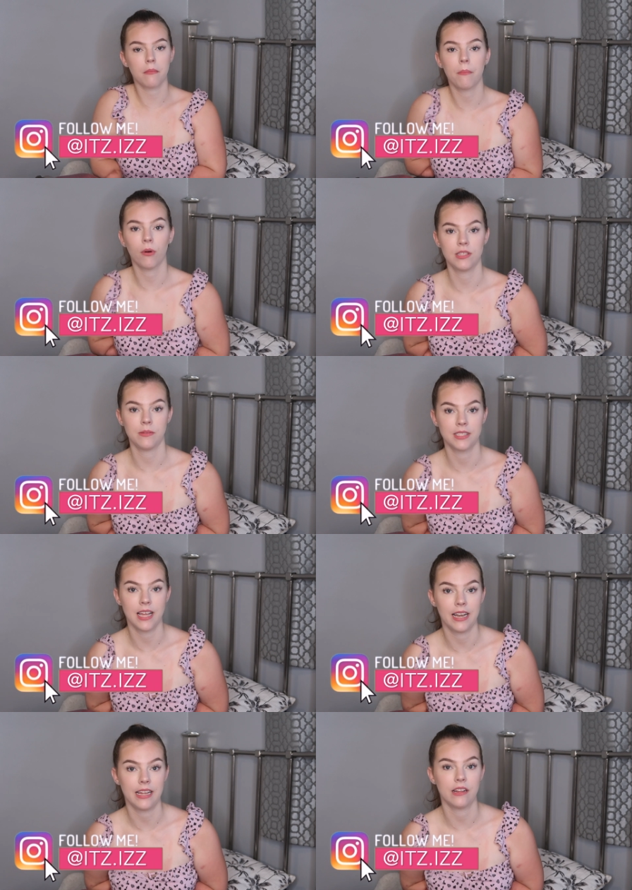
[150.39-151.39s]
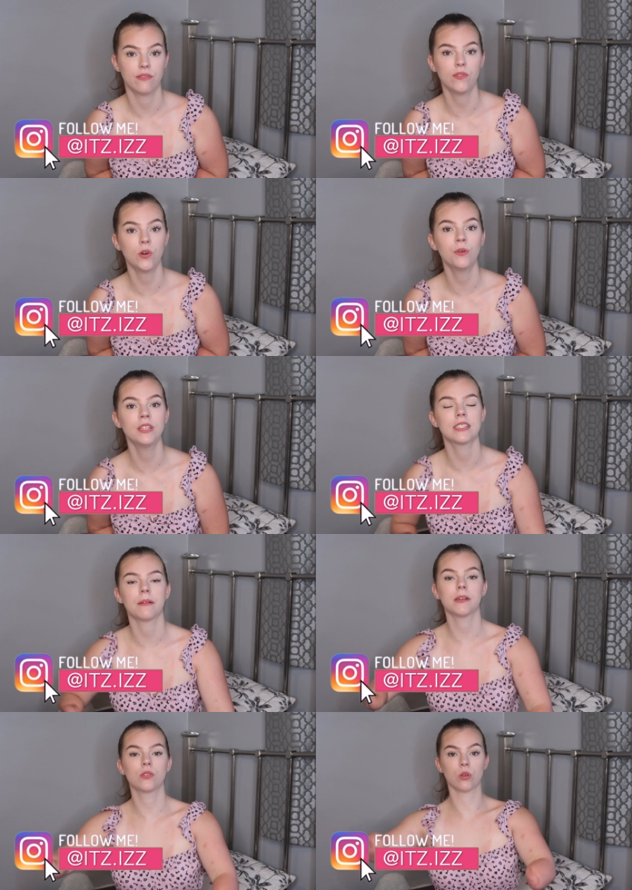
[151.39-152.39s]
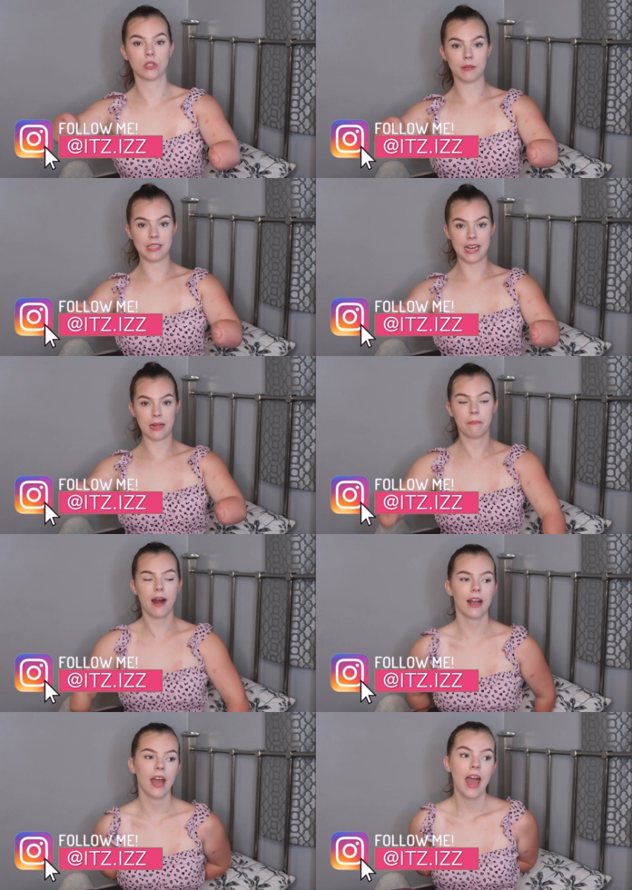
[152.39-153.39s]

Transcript: my body was then leaning forwards and my torso was leaning back,